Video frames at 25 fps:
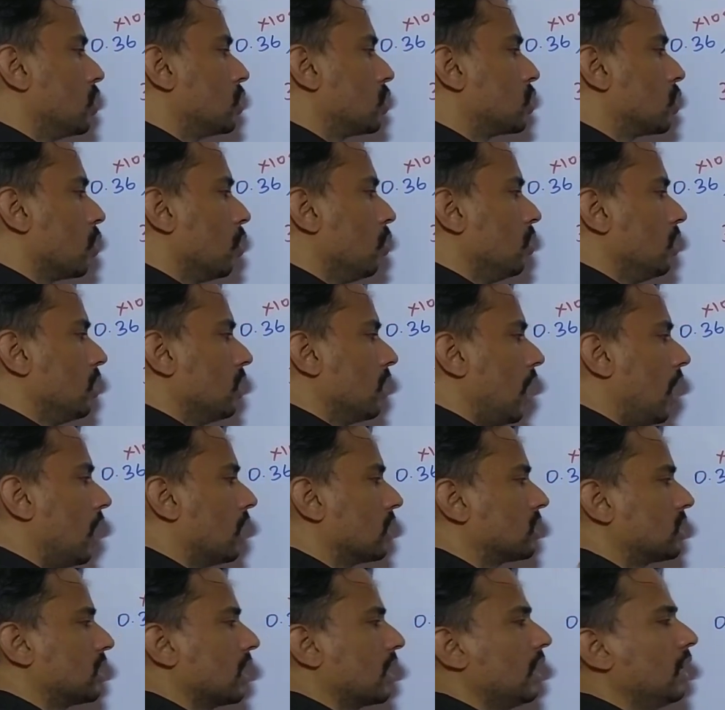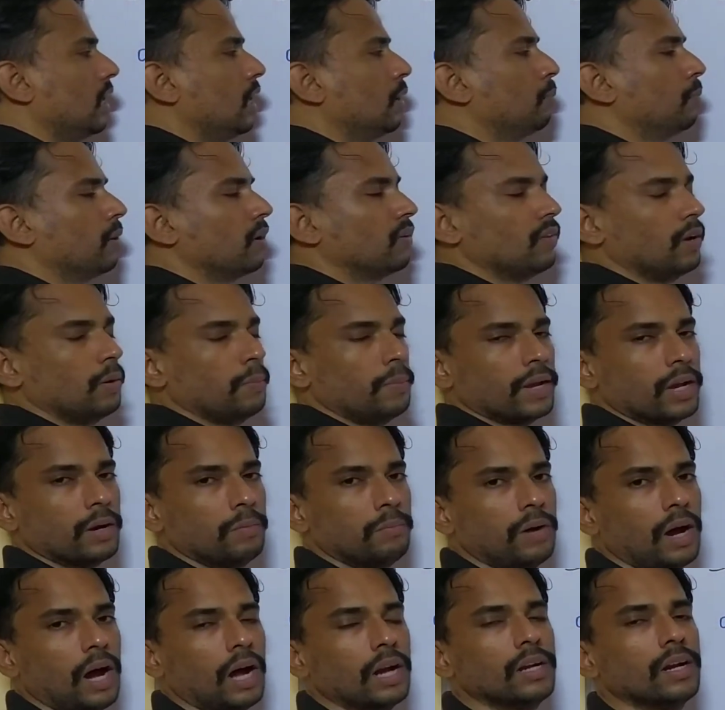So our second number will
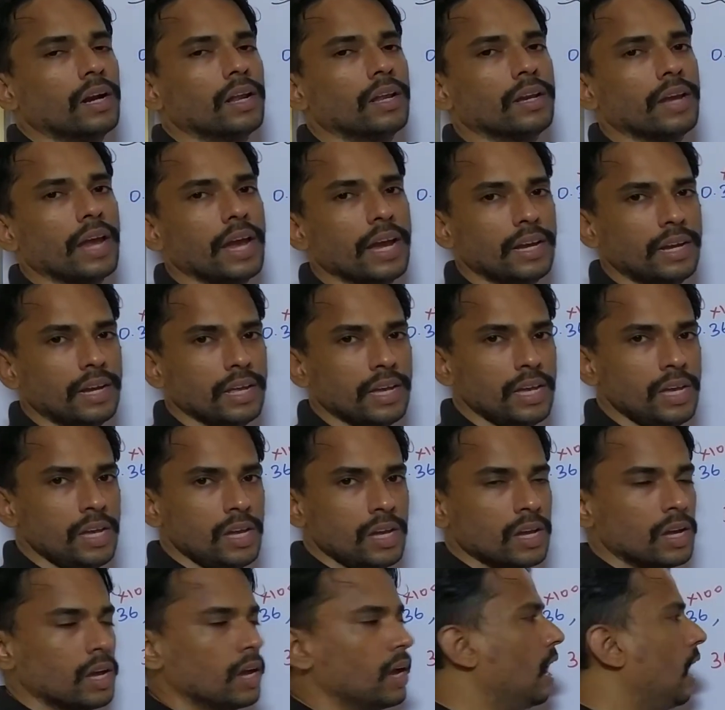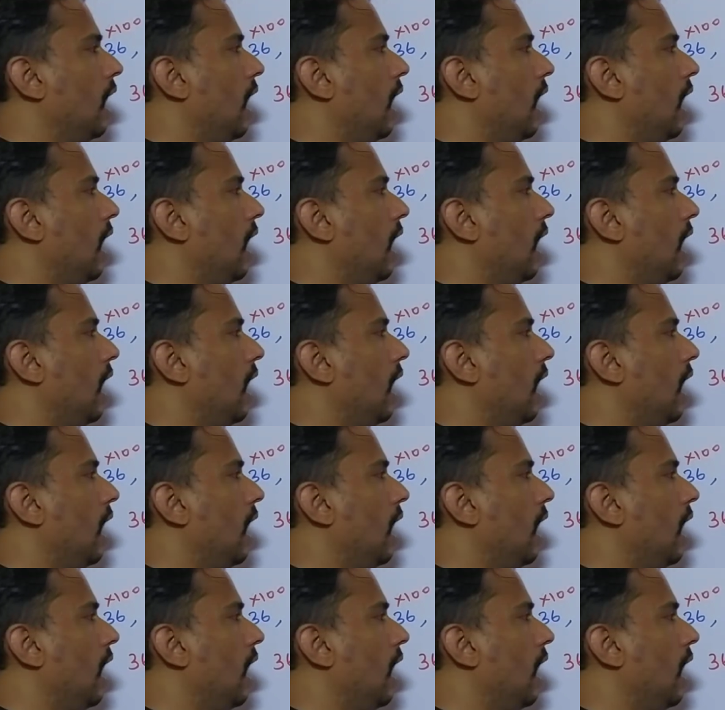become 180